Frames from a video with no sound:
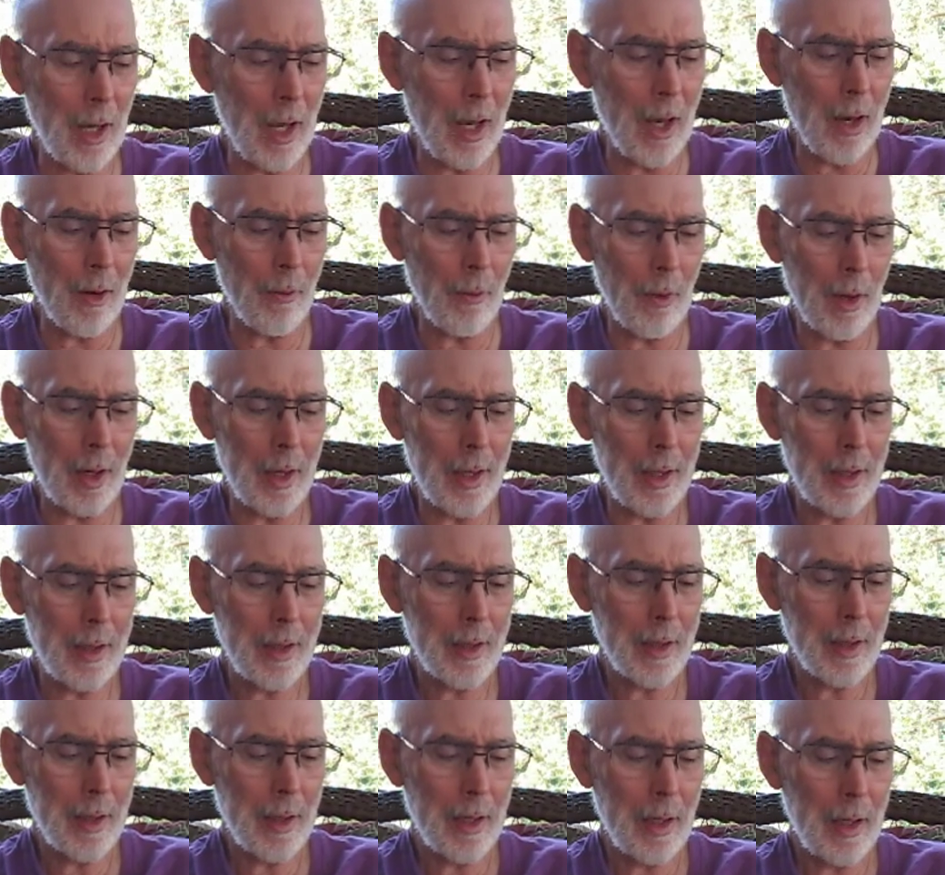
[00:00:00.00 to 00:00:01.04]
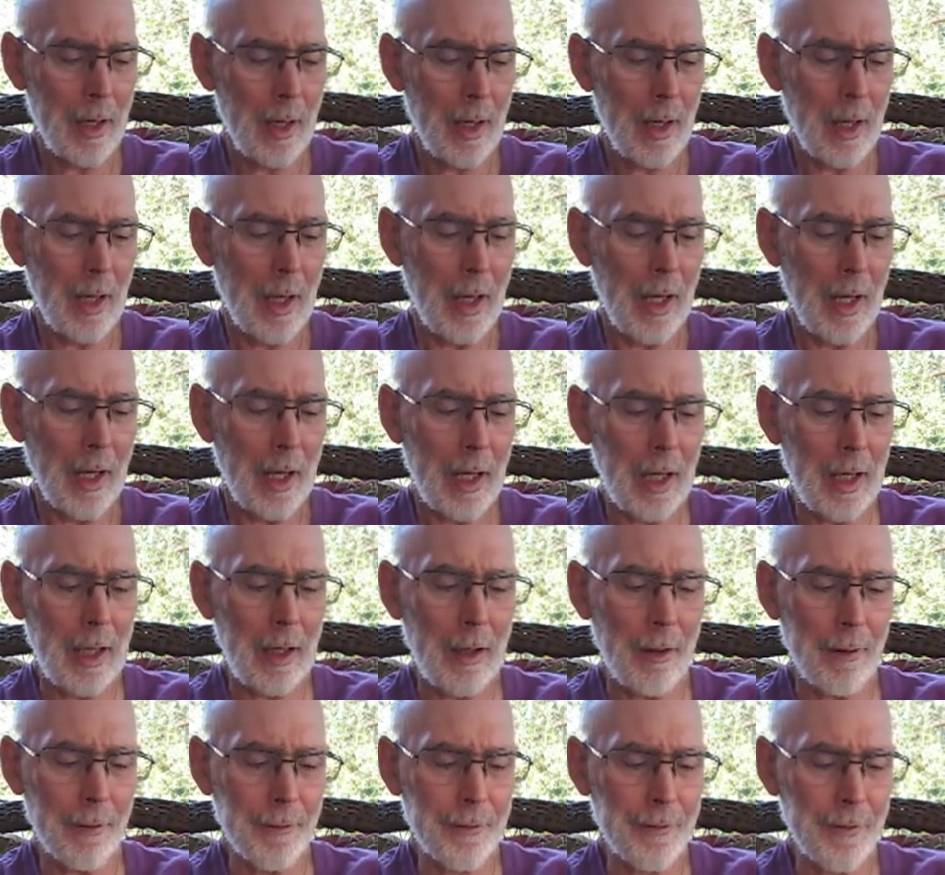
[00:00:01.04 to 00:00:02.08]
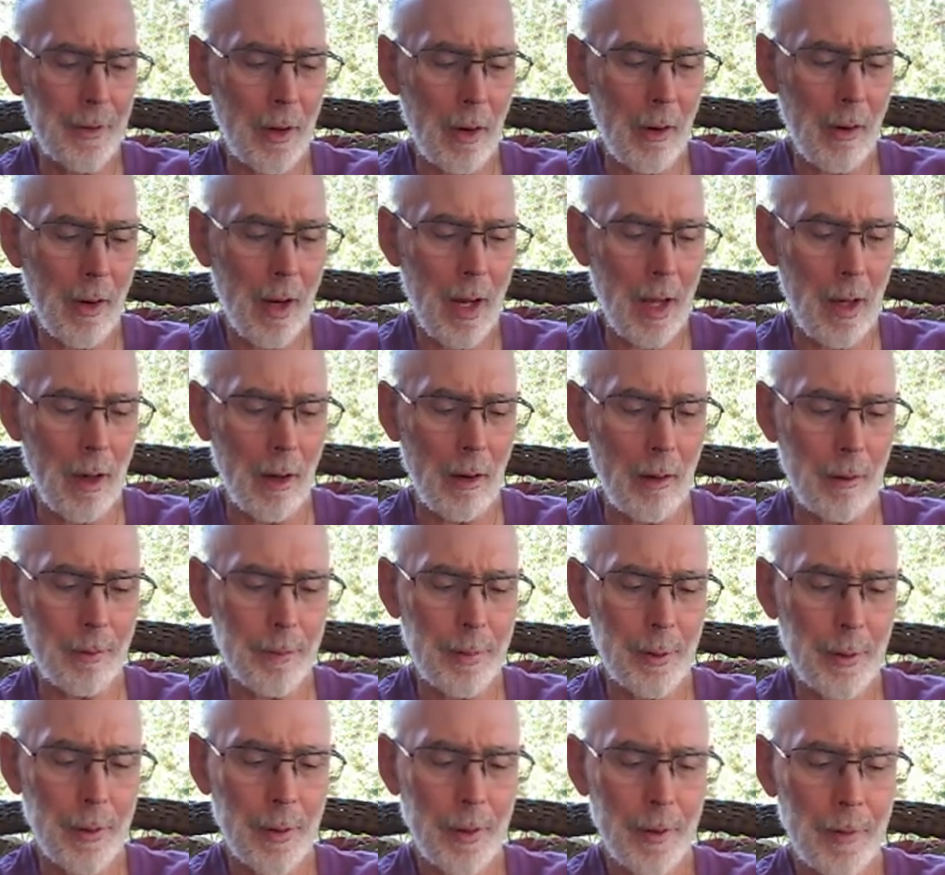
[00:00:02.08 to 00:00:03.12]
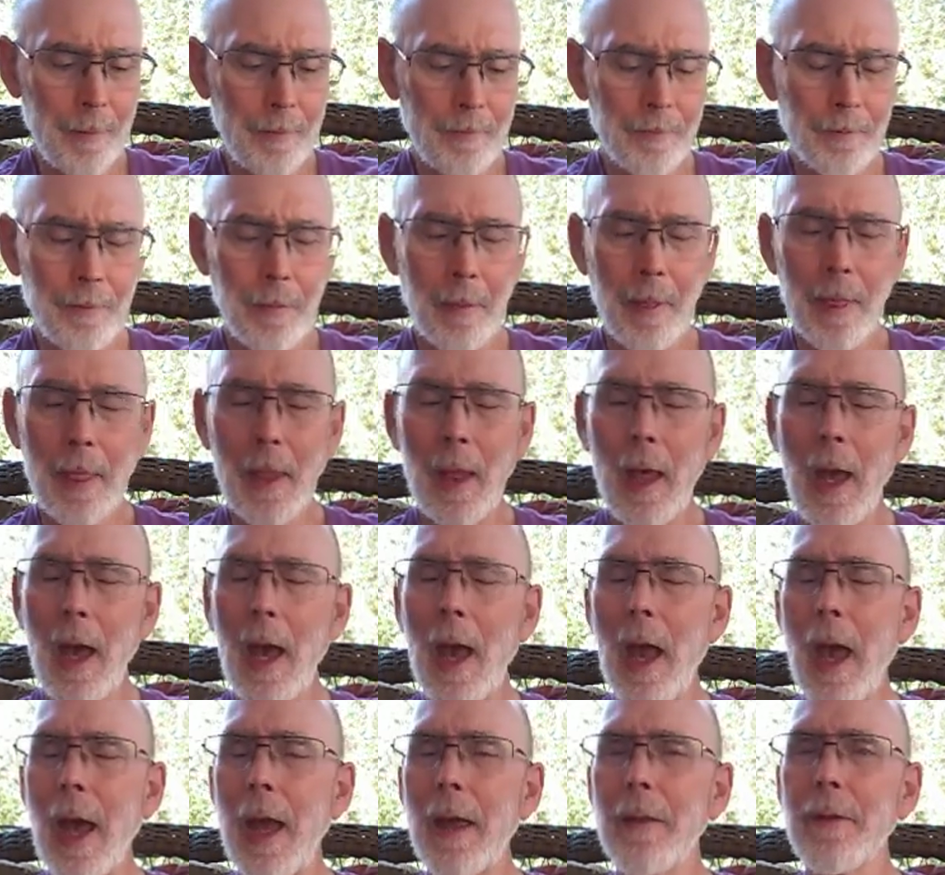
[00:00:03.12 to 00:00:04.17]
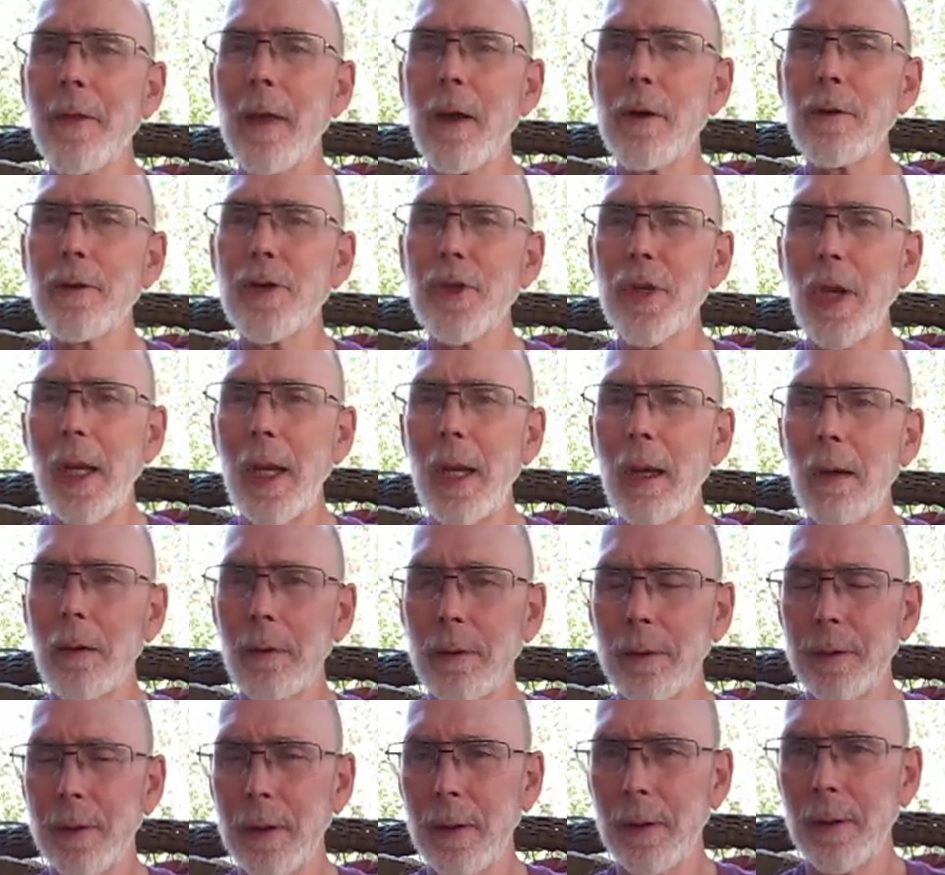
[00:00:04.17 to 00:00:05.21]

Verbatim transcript: Yahweh. He is their help and their shield.